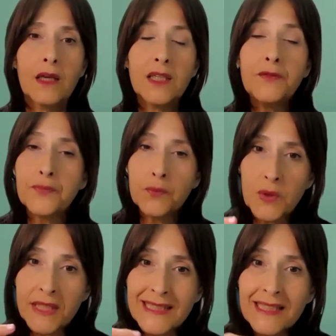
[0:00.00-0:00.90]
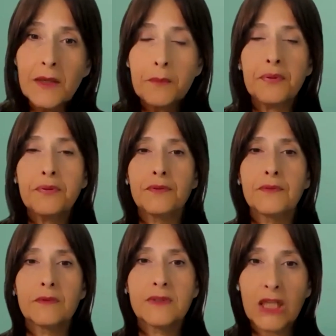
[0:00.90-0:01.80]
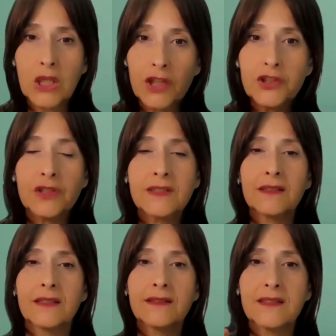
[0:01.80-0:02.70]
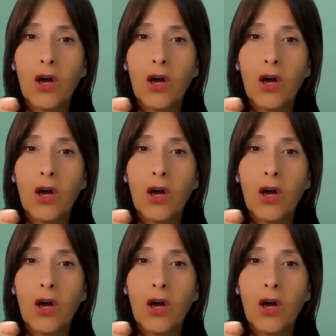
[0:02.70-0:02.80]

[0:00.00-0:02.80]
If we keep the consciousness